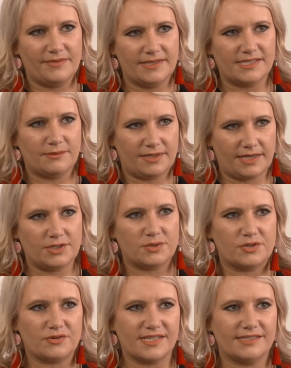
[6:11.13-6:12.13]
So we need to
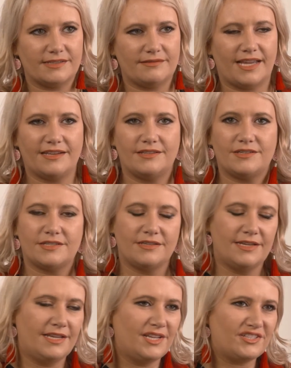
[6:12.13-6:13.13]
address it. And
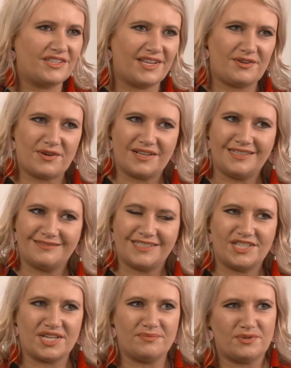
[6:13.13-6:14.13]
to their credit,
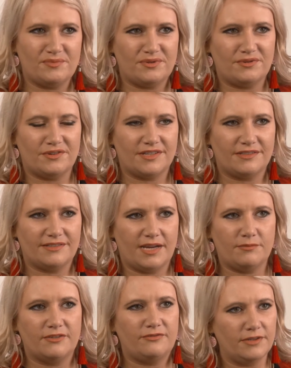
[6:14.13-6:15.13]
they jumped on board
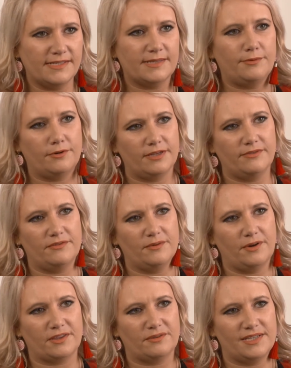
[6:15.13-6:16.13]
and were fully supportive of the
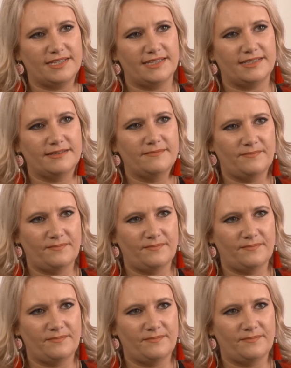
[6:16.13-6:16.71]
work that we did.